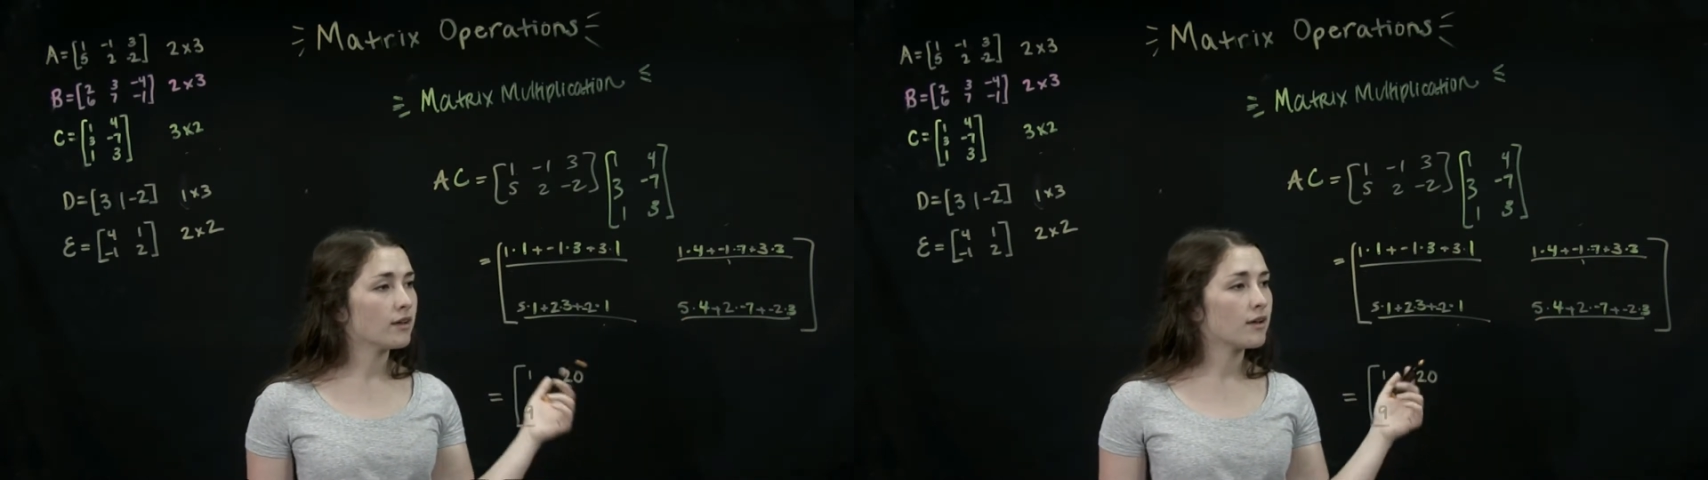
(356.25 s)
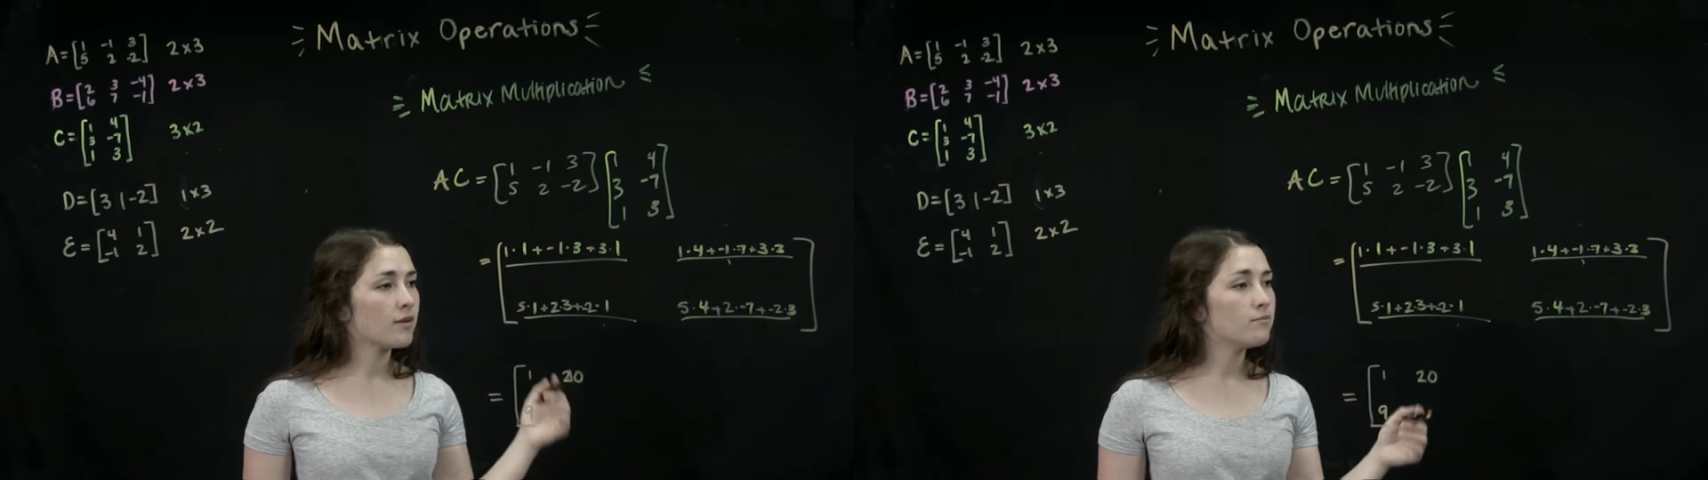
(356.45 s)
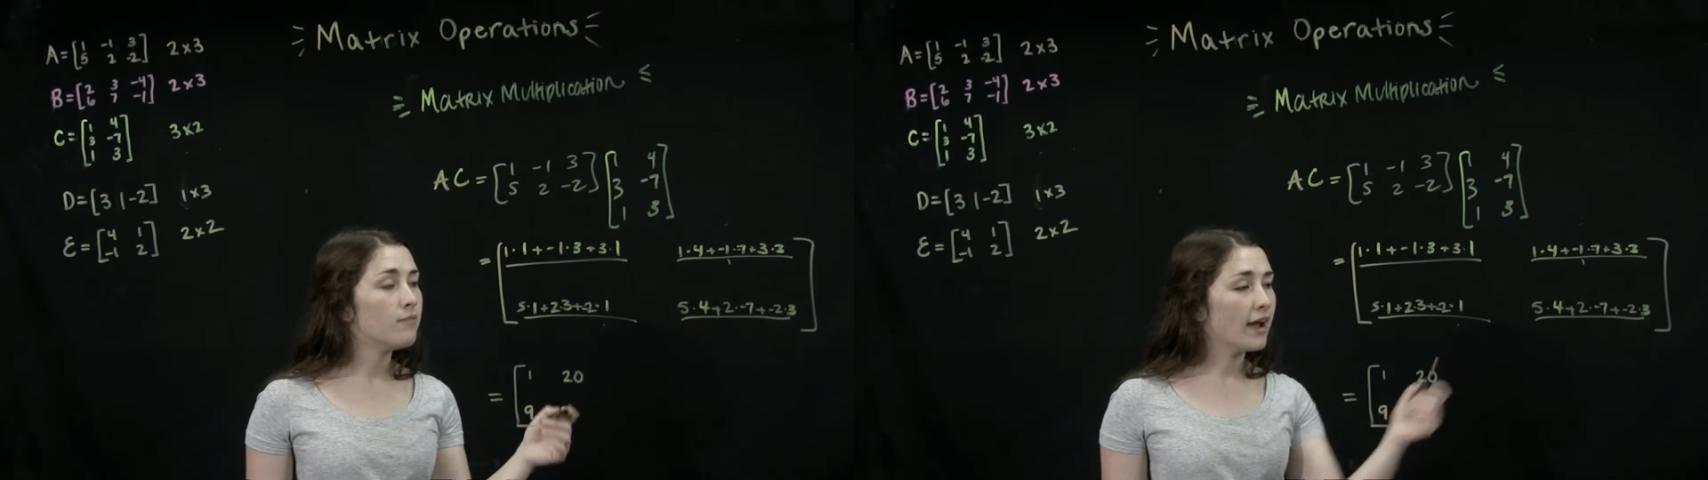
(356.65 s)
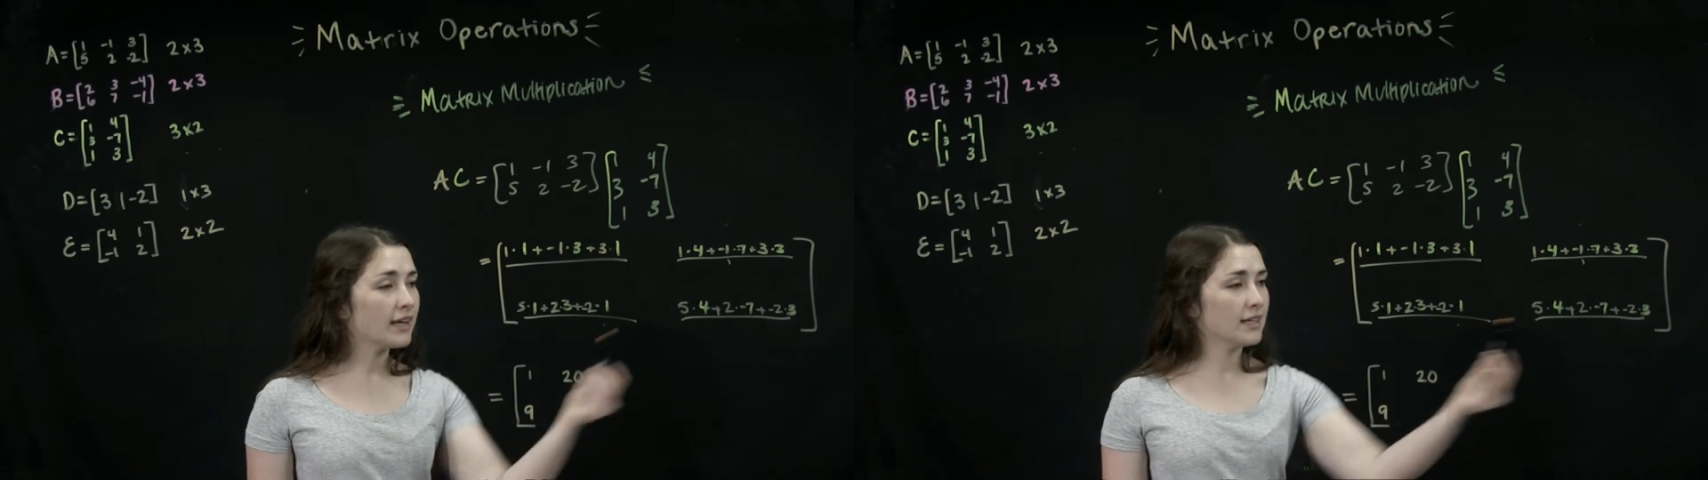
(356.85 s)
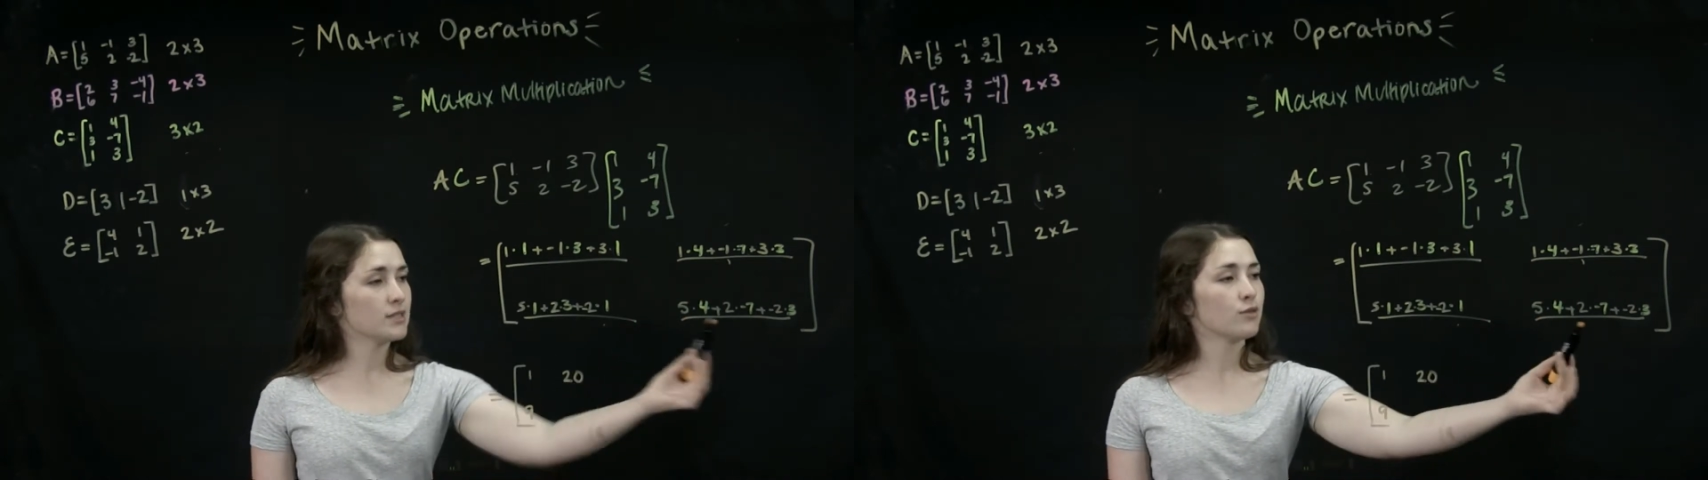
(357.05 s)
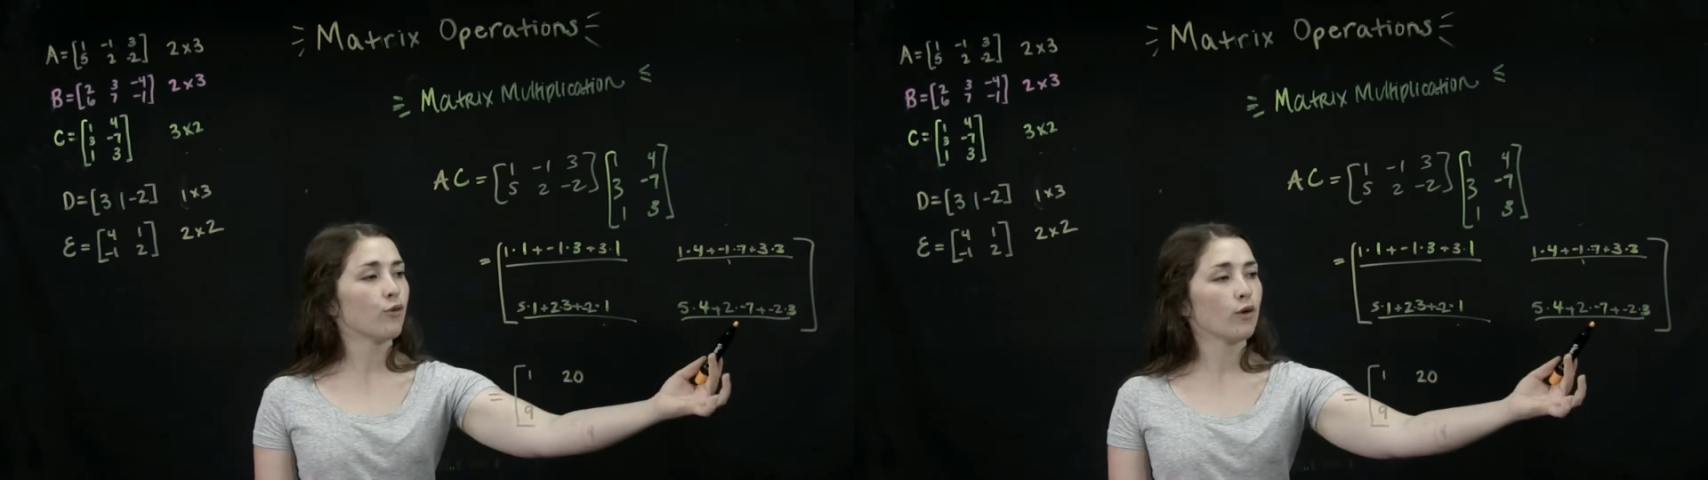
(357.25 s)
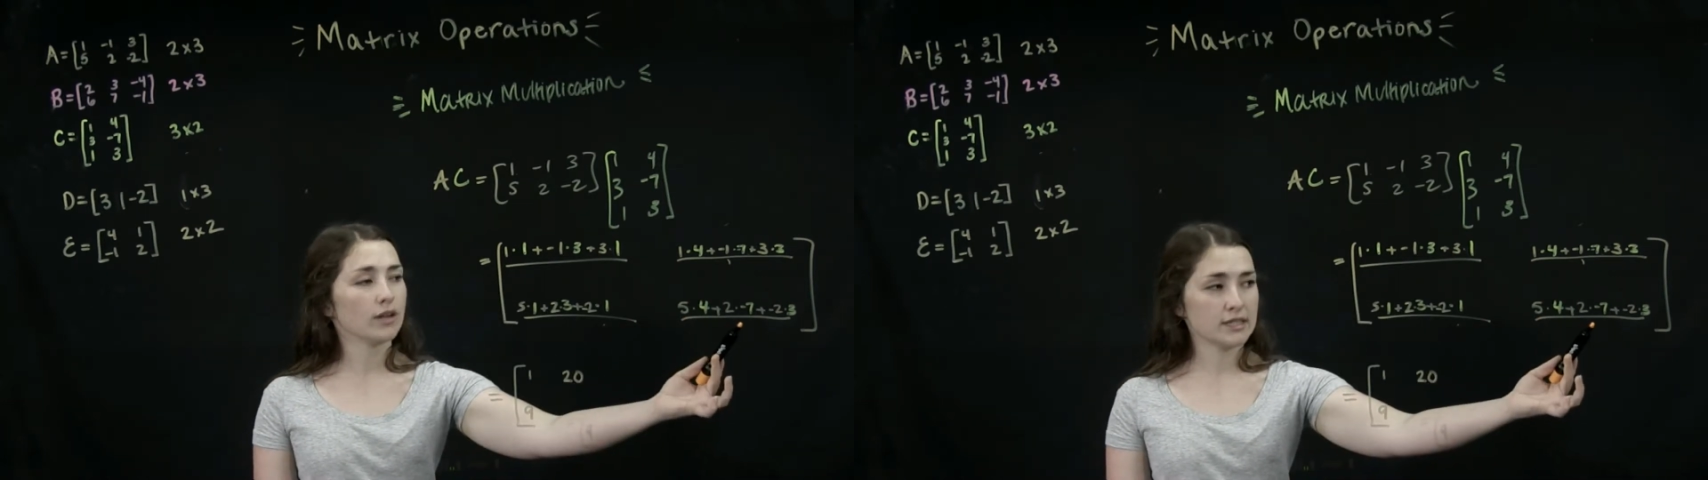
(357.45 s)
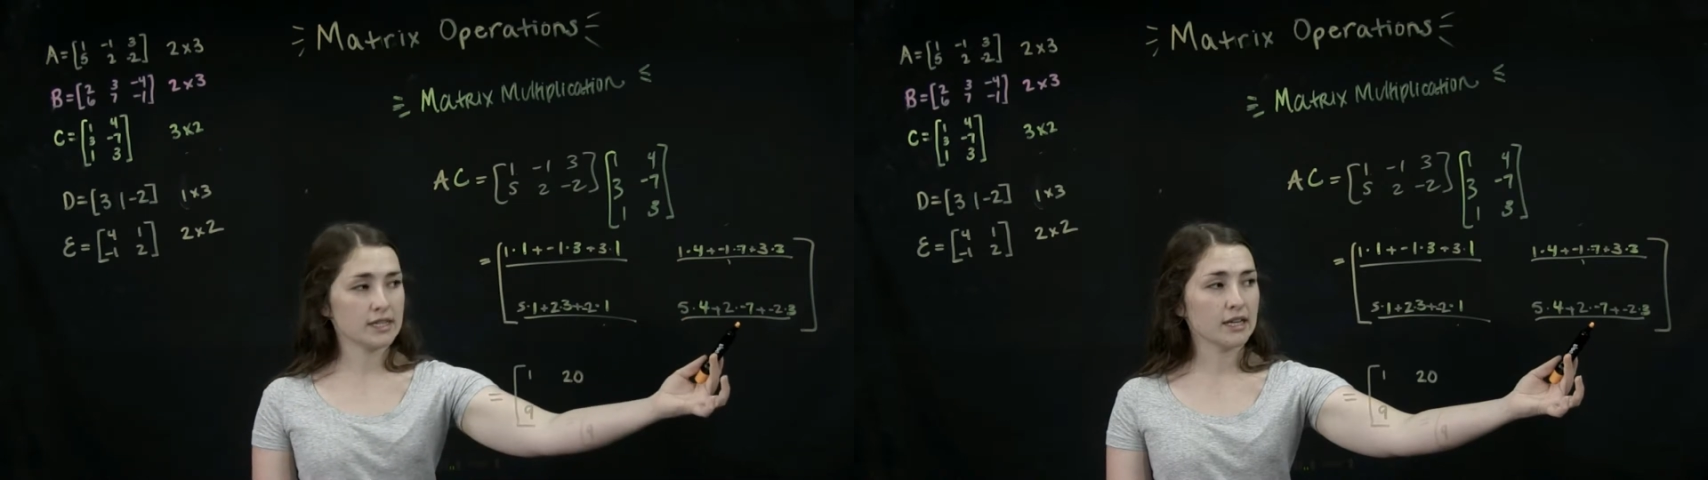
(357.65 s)
minus
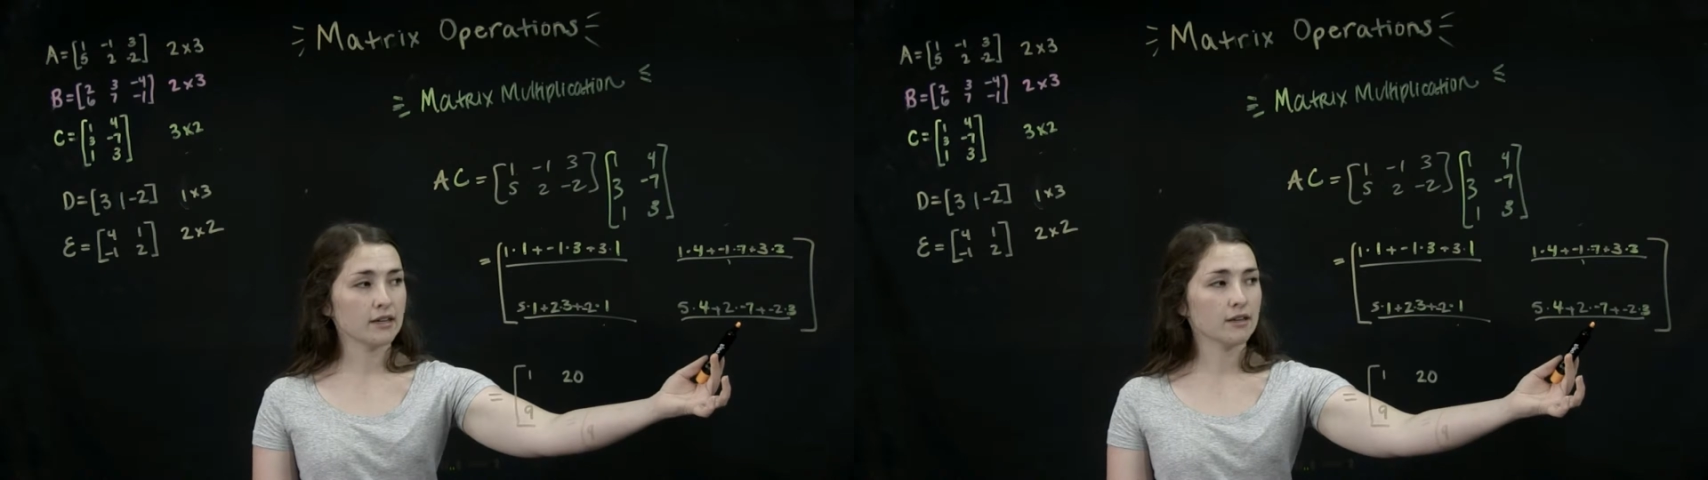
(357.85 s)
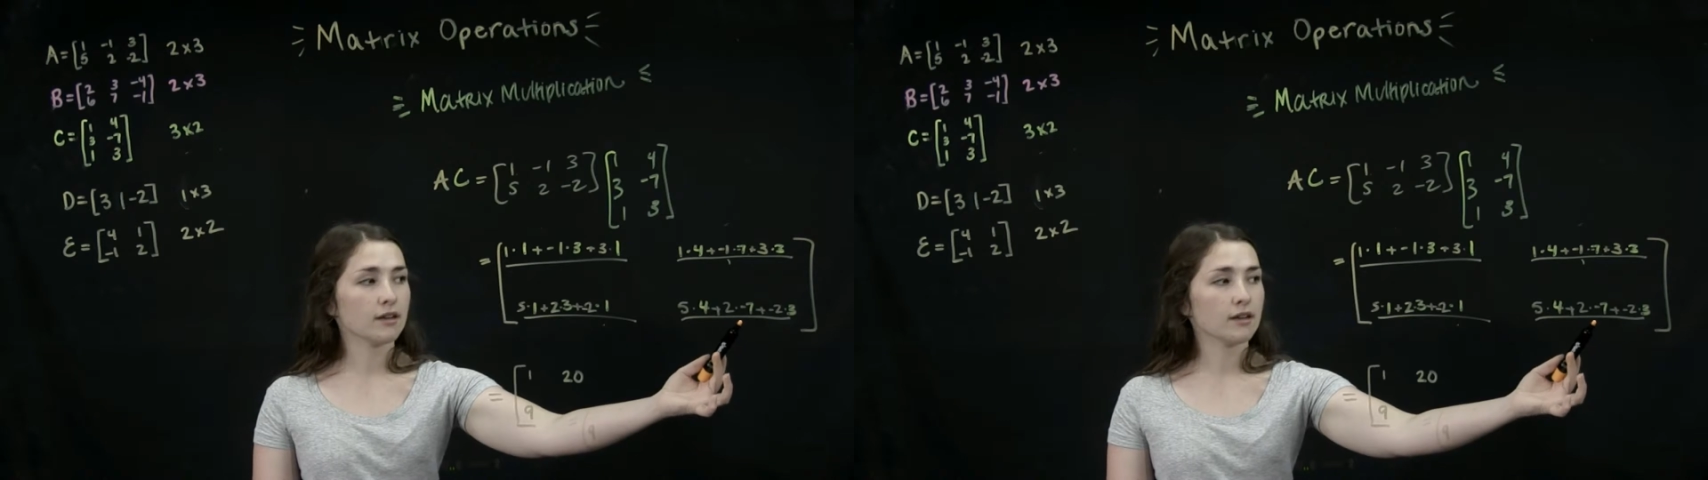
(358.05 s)
14